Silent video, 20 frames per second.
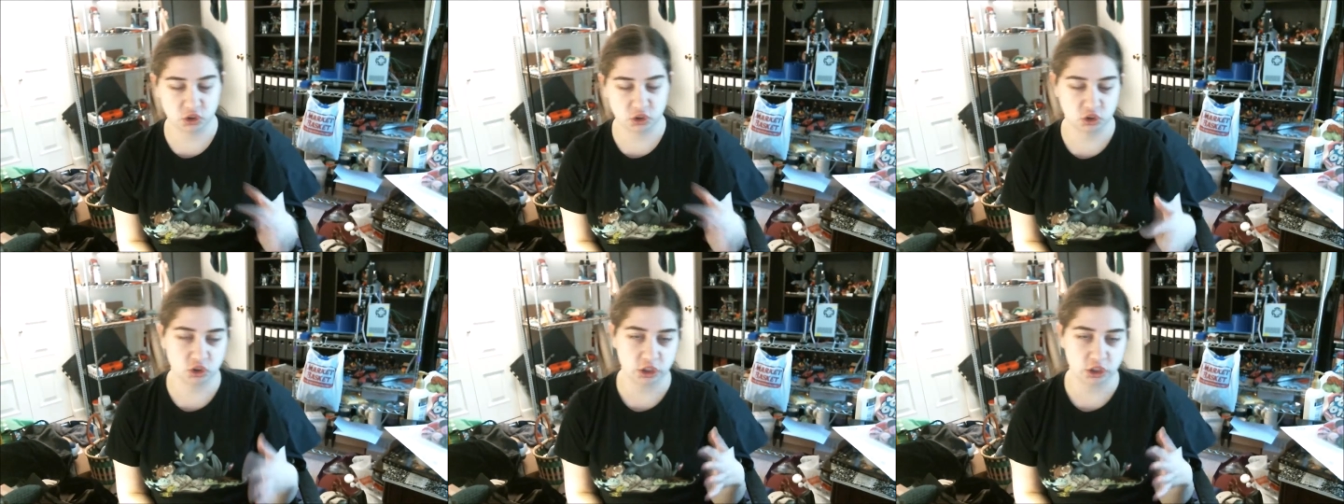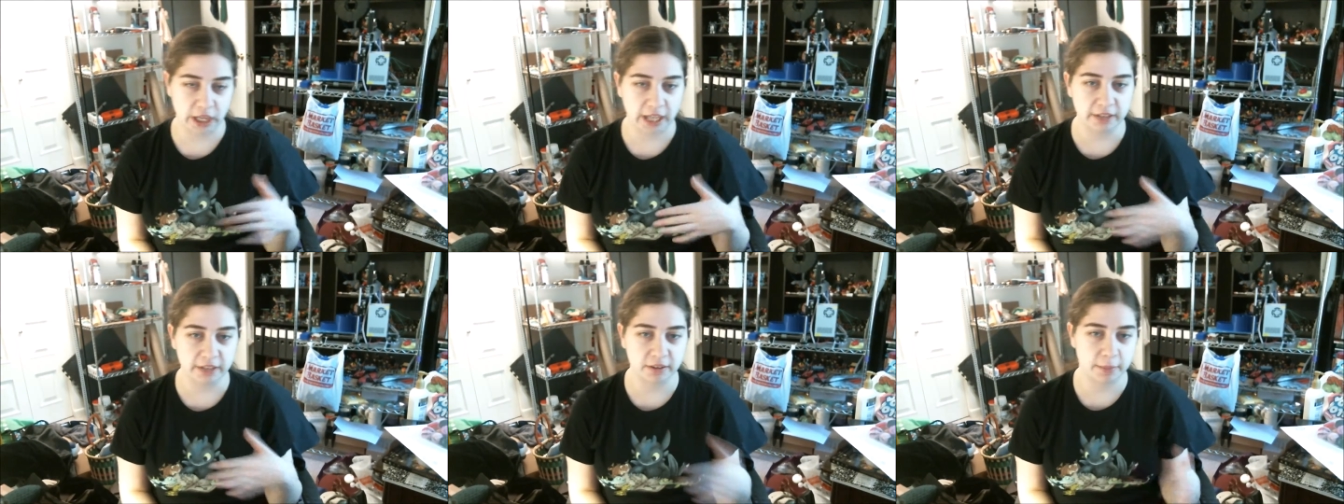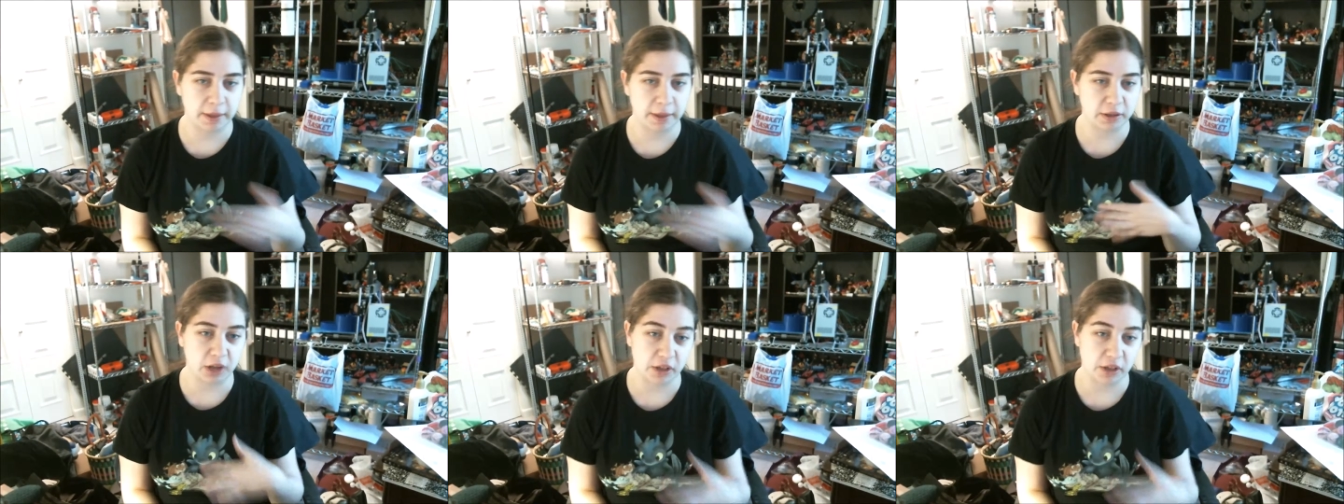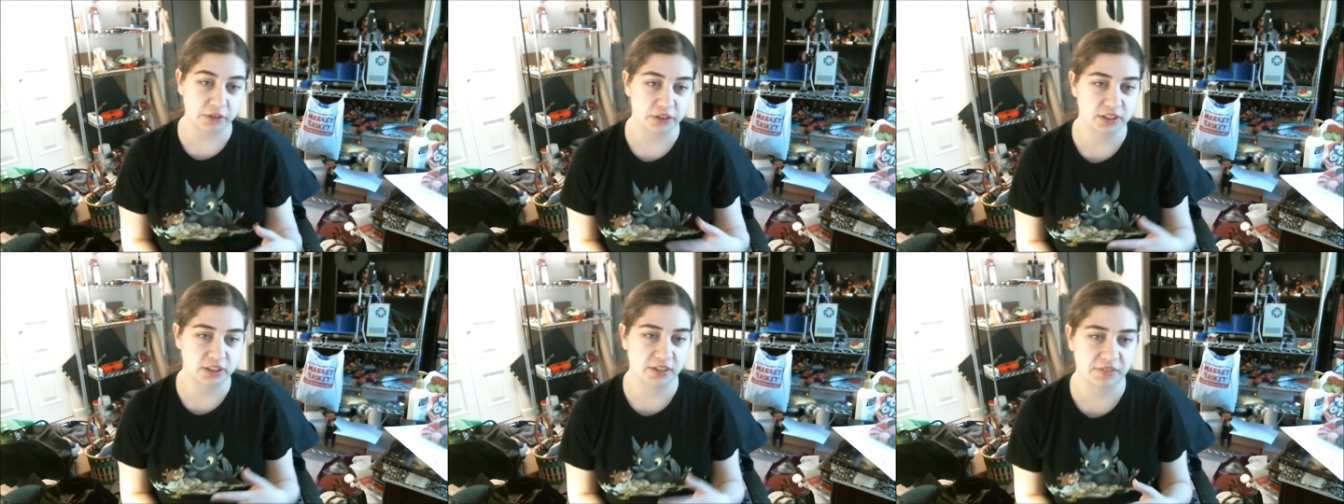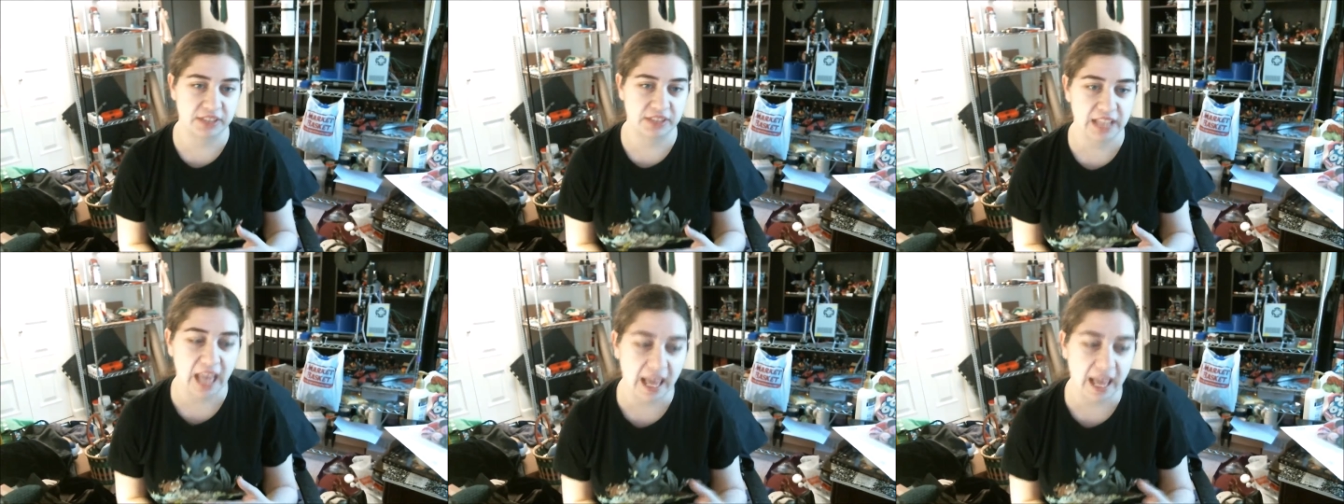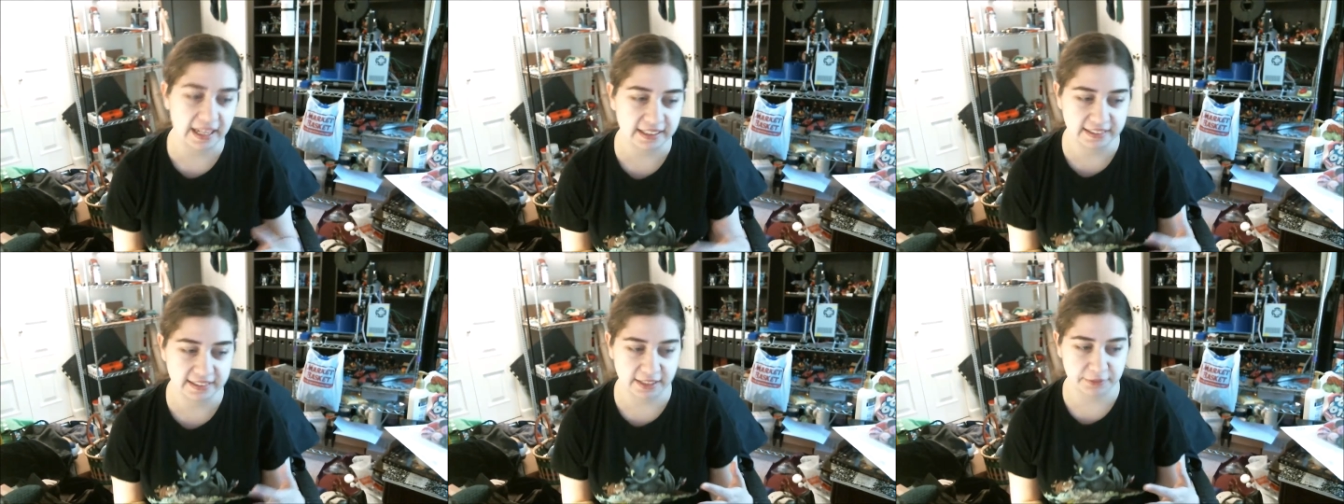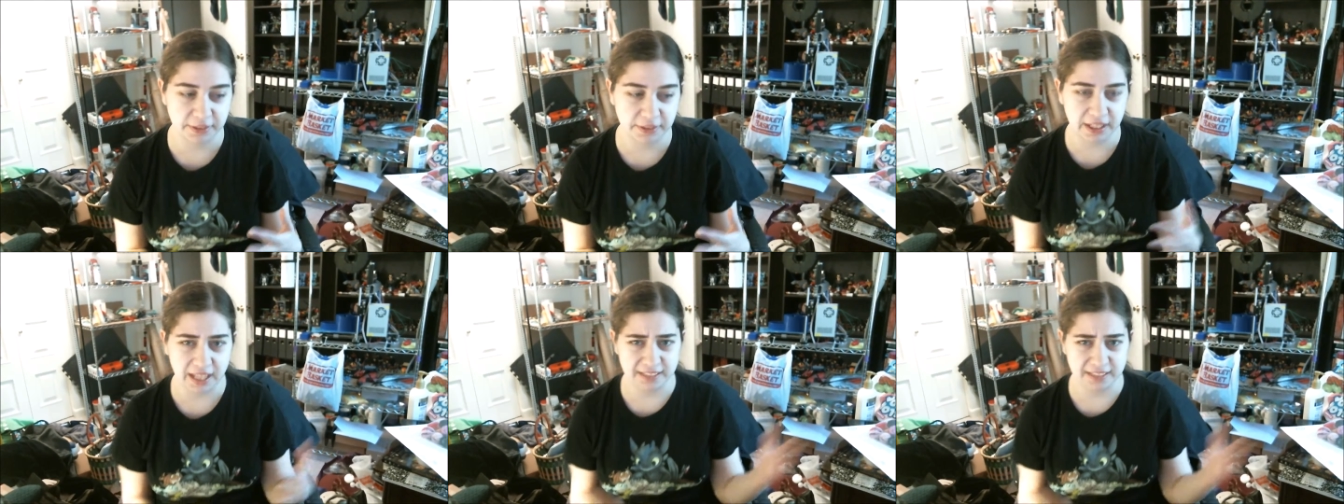chatter about other stuff at the end, because I
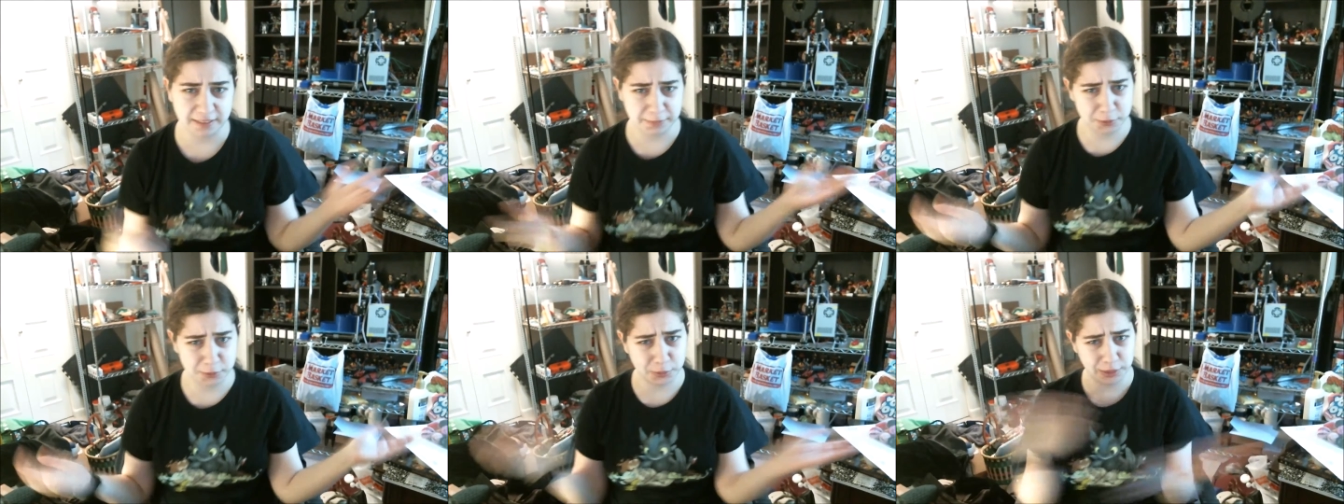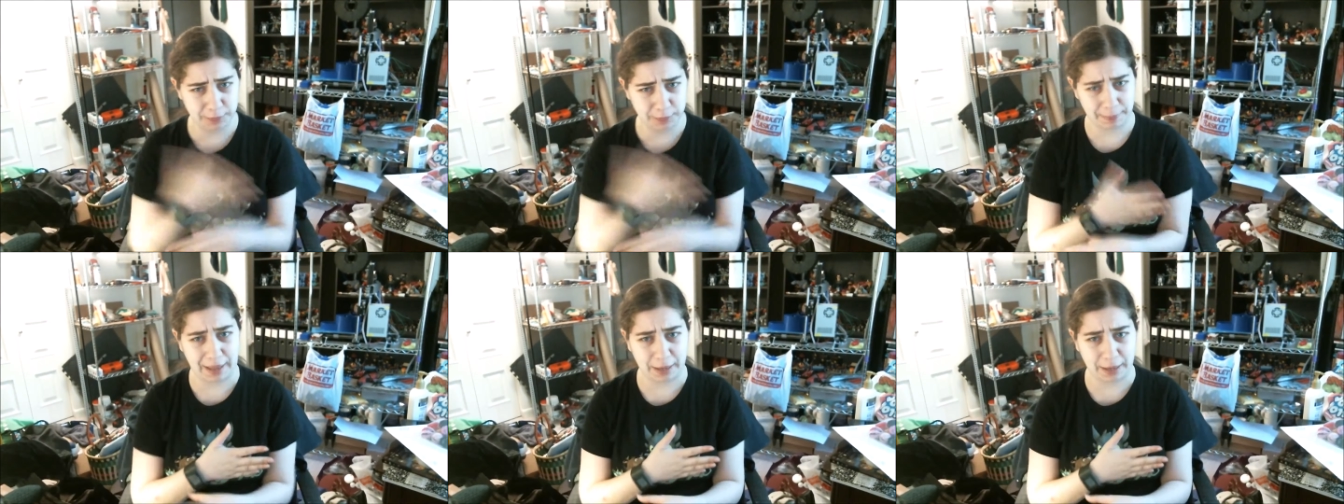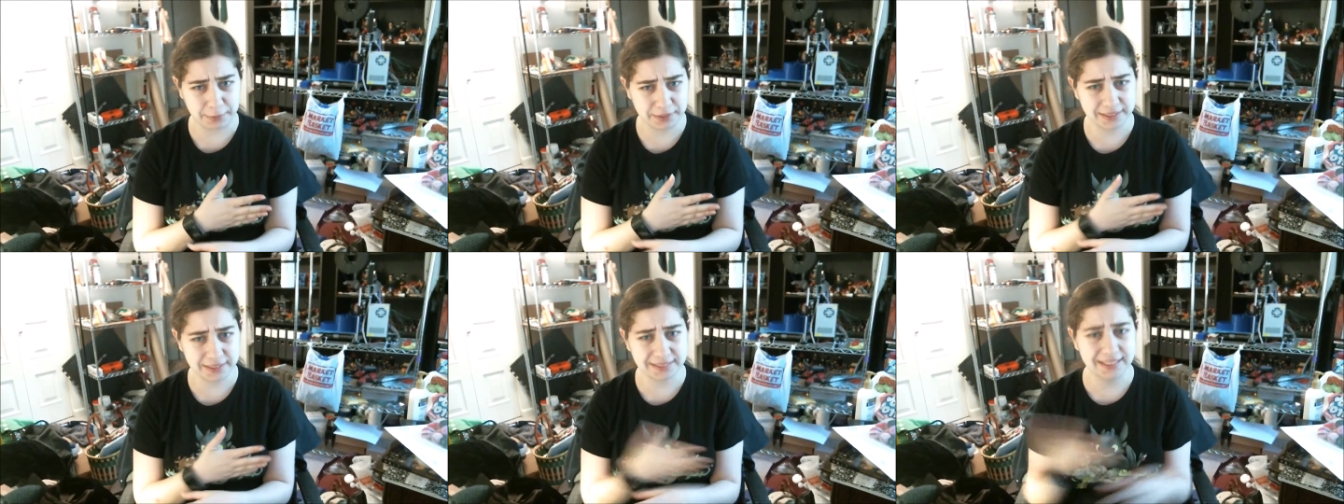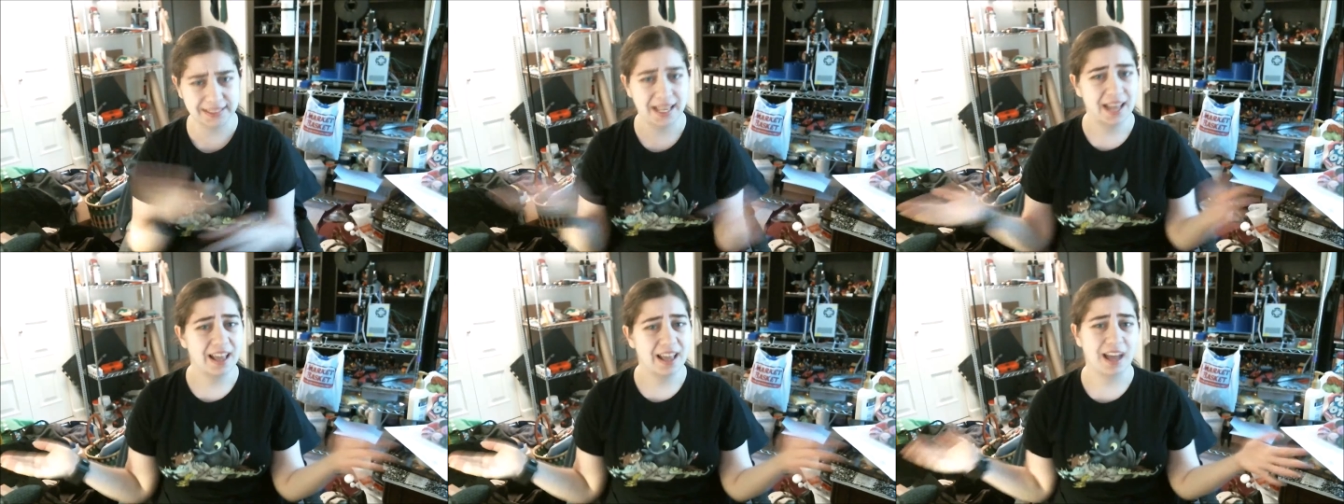realize I've been doing it backwards.